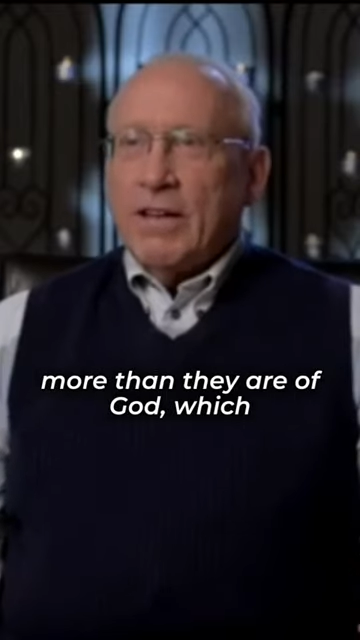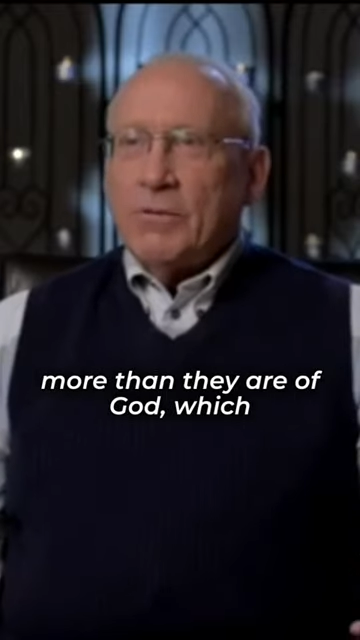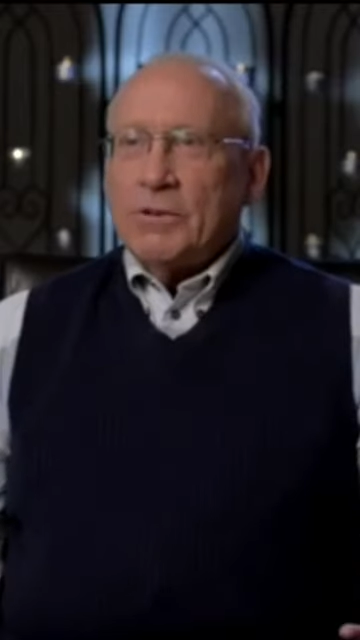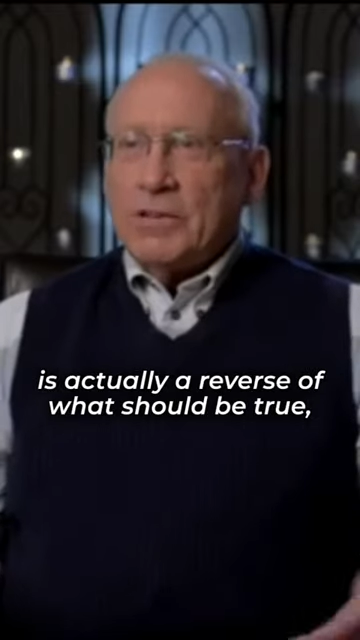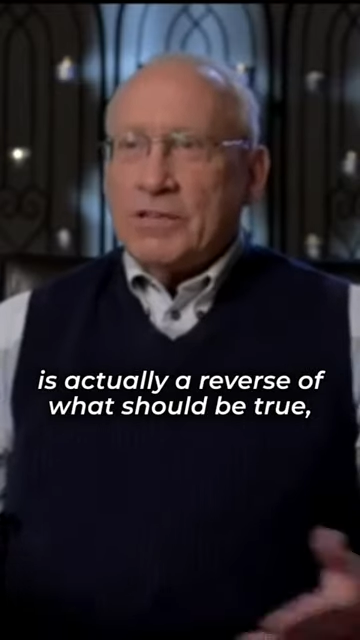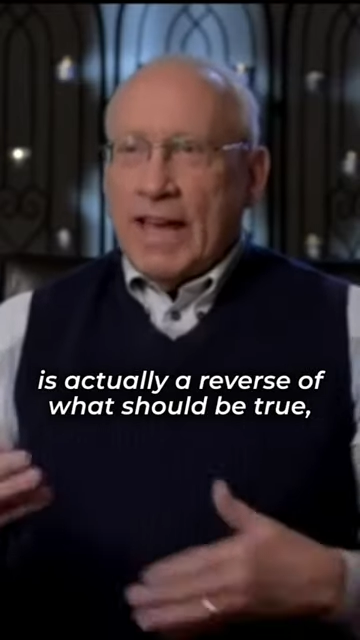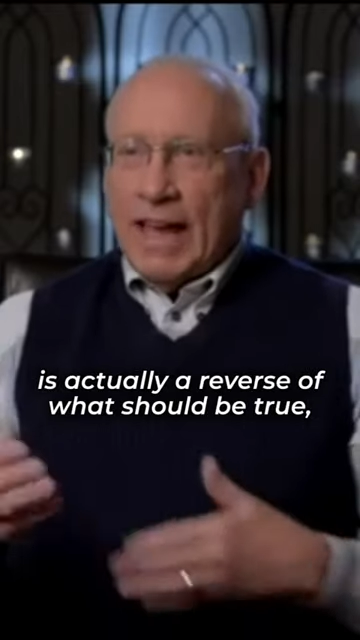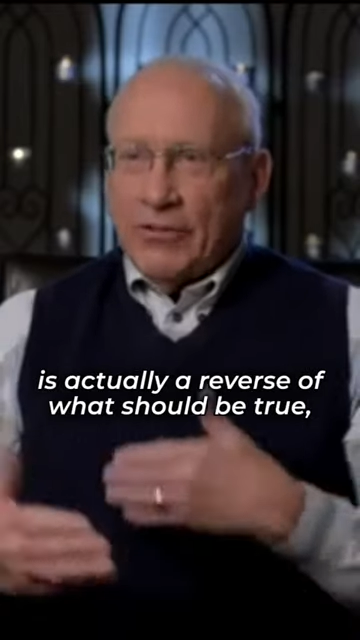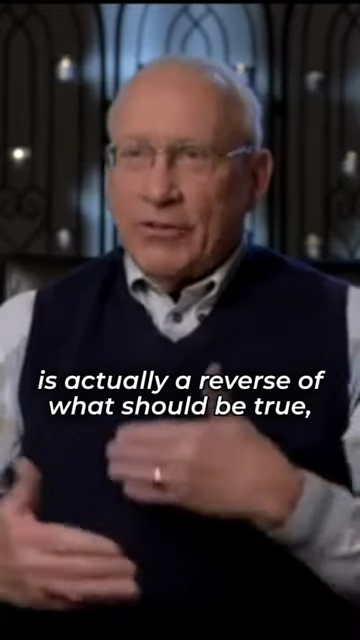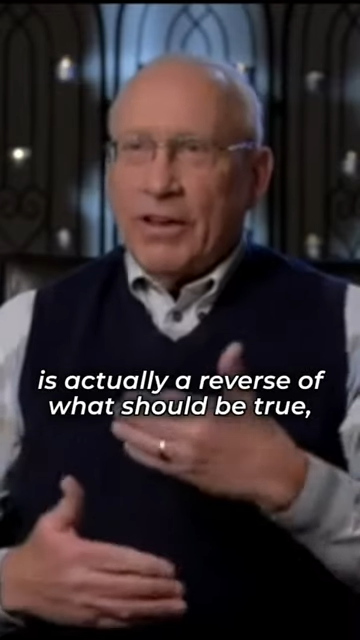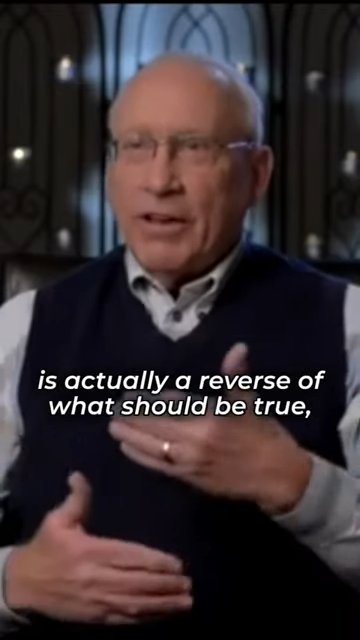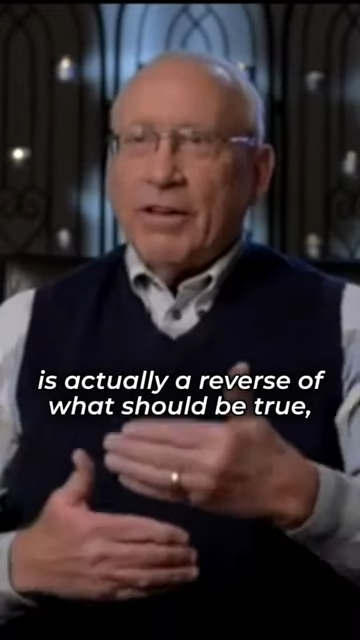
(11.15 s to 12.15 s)
which is
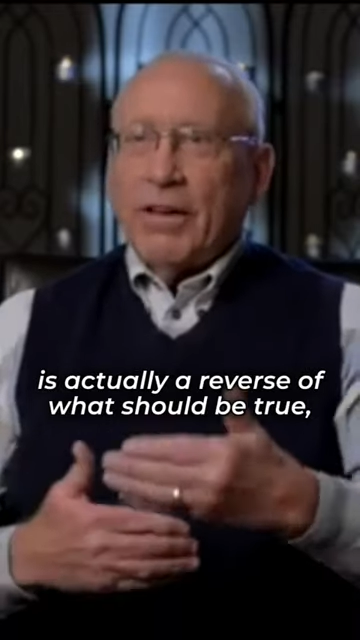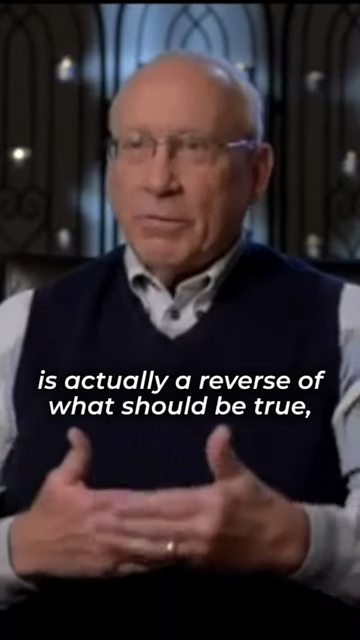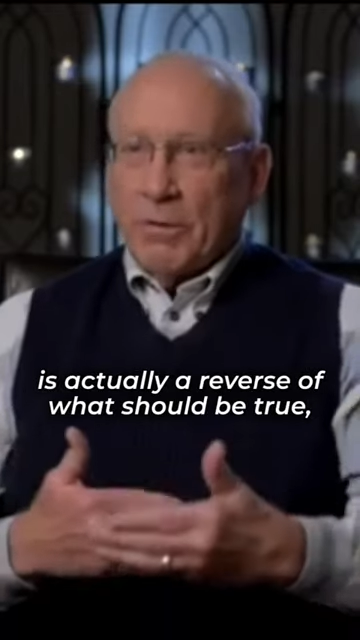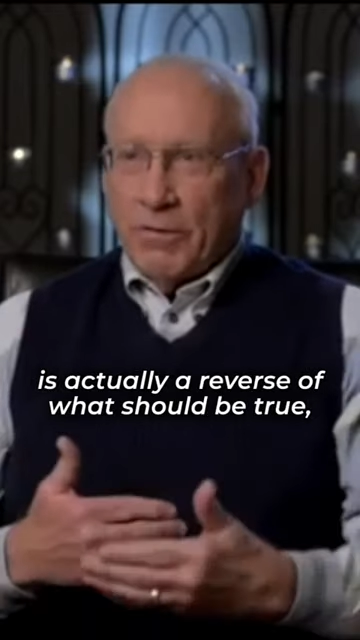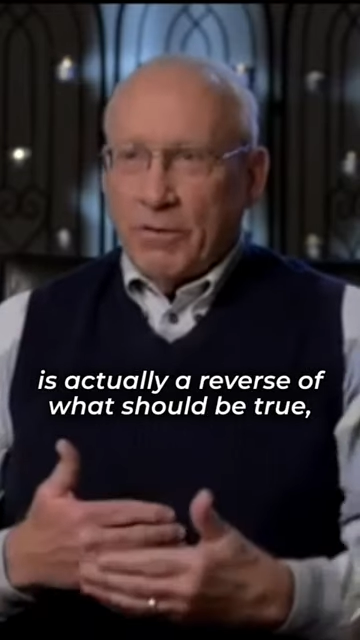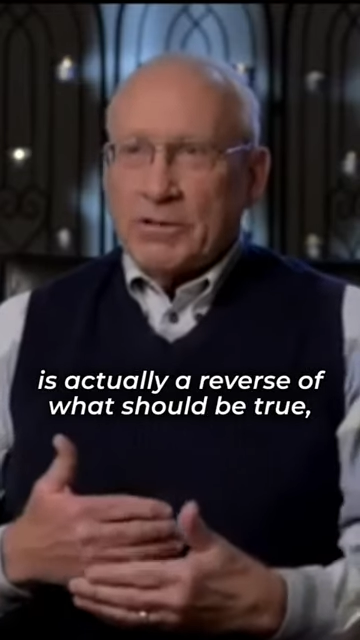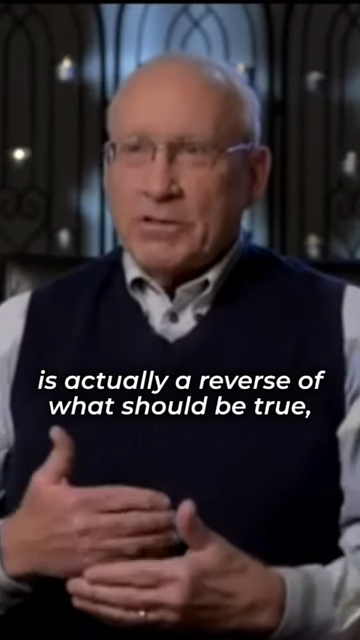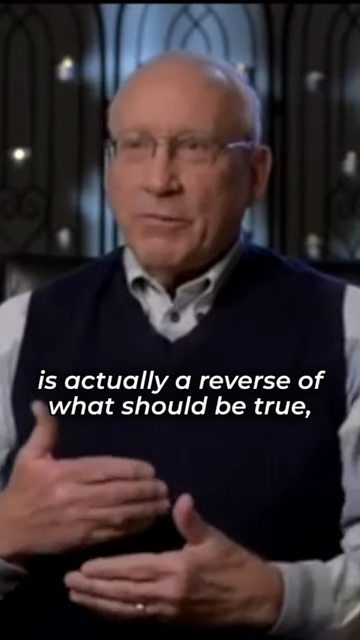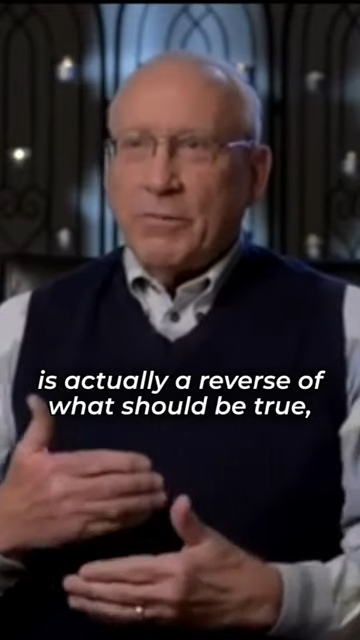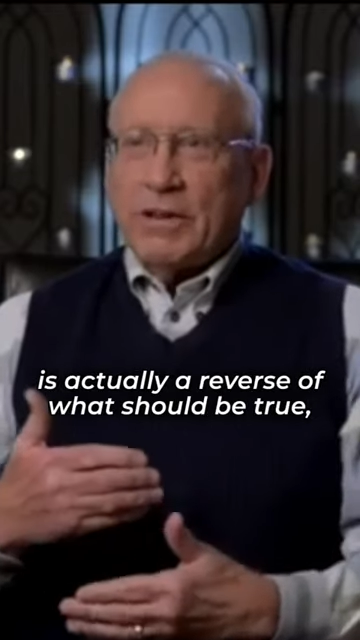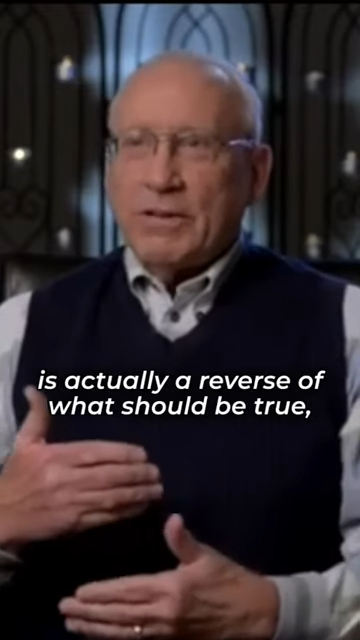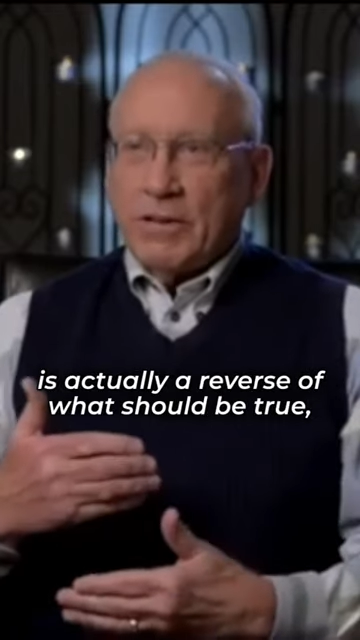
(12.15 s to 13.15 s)
actually a reverse
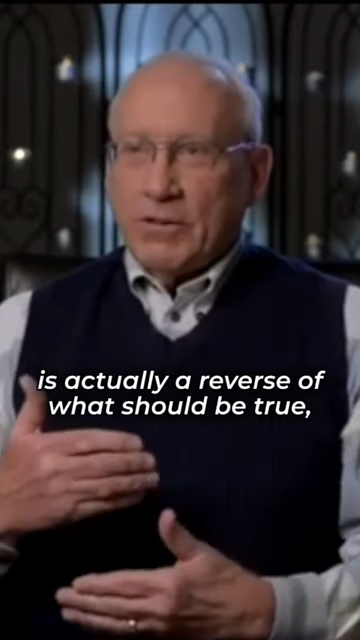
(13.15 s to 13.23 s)
of what